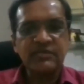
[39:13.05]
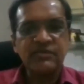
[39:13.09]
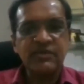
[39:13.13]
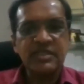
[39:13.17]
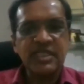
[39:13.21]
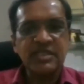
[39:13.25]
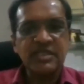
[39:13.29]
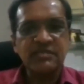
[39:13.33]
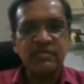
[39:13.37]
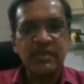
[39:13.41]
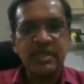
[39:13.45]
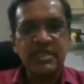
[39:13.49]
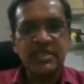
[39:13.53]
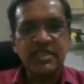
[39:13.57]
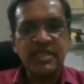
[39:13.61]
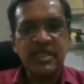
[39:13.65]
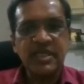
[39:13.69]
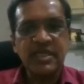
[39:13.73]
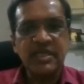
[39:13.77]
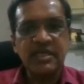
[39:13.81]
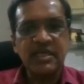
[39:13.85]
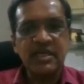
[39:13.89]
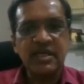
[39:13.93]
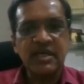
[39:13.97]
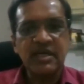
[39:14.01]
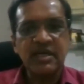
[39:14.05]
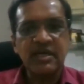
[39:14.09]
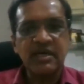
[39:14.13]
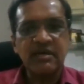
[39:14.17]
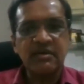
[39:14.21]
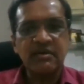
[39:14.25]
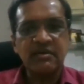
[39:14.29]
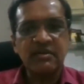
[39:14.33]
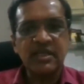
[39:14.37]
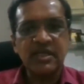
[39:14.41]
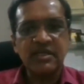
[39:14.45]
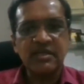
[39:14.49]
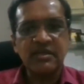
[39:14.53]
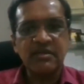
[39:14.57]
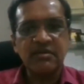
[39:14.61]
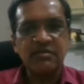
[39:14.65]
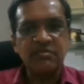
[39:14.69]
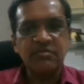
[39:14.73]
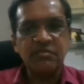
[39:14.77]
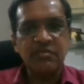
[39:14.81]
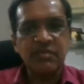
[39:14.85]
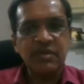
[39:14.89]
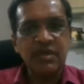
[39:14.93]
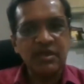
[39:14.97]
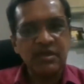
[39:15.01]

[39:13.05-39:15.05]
Aswath has mentioned that the